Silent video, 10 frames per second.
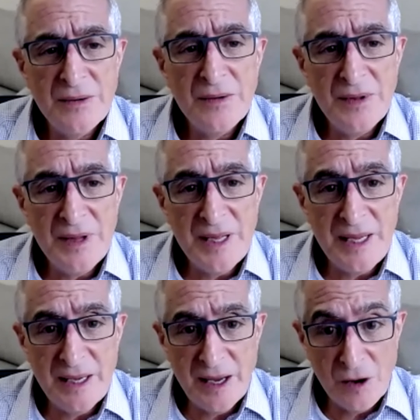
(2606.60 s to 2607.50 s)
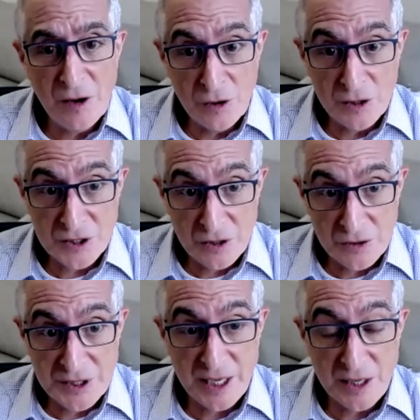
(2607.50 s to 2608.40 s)
the error
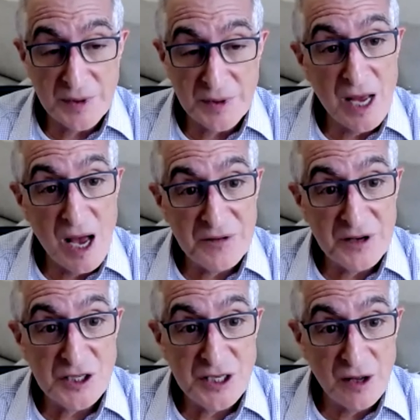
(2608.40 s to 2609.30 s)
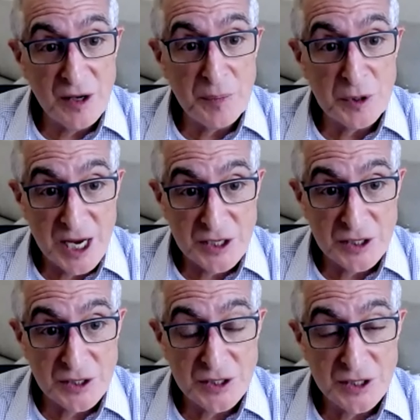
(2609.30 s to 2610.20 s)
associated with the confidentiality
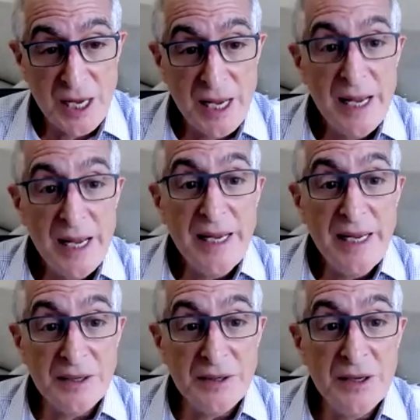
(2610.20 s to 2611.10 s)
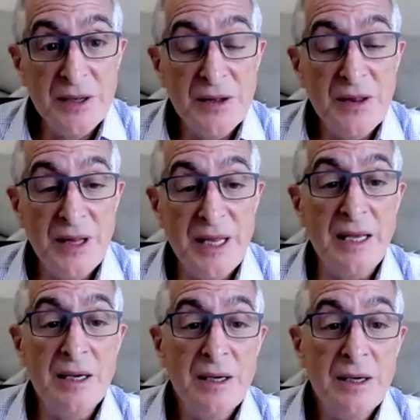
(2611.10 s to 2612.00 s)
protections in the
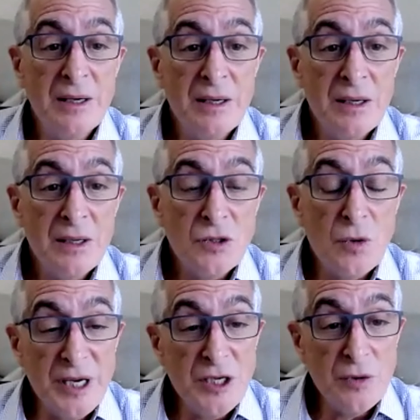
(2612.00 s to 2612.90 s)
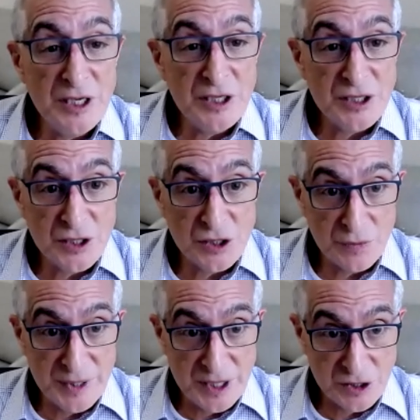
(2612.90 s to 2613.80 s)
2020 census
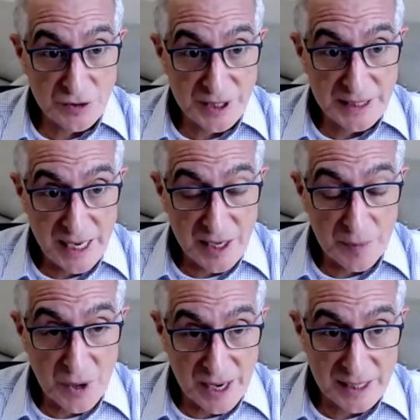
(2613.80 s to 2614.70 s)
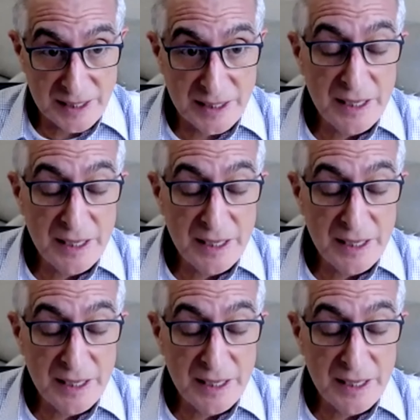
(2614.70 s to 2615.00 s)
redistricting data product